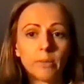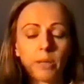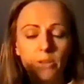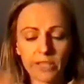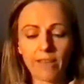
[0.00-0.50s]

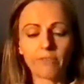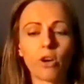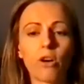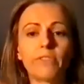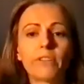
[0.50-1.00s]
Because have
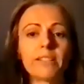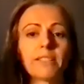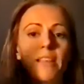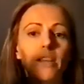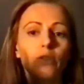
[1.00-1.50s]
confidence
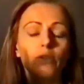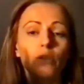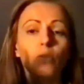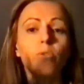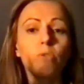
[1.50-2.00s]
that you
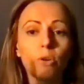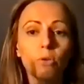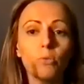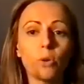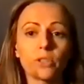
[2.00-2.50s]

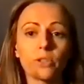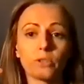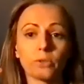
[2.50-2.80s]
know what to do.